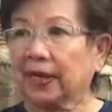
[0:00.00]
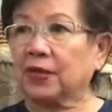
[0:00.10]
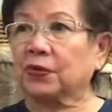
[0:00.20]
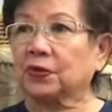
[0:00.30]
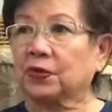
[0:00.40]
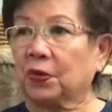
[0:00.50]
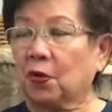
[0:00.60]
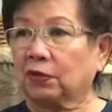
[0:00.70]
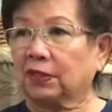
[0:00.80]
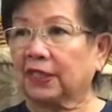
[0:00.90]
with them. But
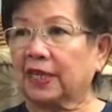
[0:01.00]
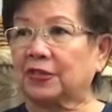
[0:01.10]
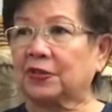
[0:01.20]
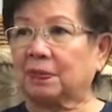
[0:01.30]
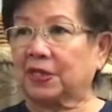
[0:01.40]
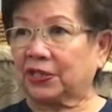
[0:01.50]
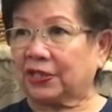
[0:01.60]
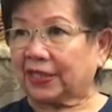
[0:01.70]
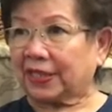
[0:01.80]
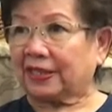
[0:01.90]
as you grow older, as
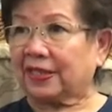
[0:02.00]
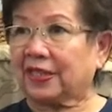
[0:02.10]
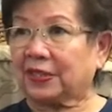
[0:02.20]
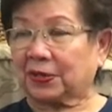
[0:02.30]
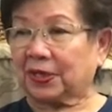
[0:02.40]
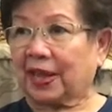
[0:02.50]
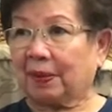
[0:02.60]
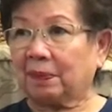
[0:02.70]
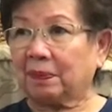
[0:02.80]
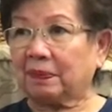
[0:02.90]
you mature in years
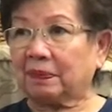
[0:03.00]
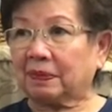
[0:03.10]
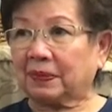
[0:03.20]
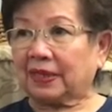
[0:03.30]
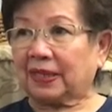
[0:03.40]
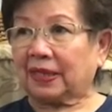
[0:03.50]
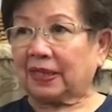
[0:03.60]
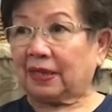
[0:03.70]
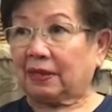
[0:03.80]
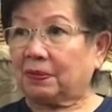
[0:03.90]
to come,
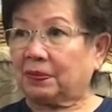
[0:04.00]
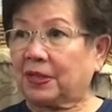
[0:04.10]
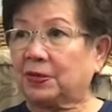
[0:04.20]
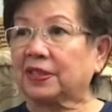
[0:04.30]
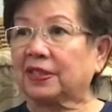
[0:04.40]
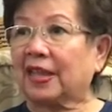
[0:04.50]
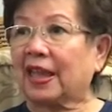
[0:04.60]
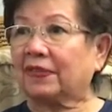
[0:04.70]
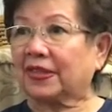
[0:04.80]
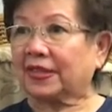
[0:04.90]
will
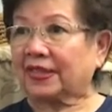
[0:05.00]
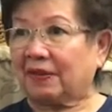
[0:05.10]
you still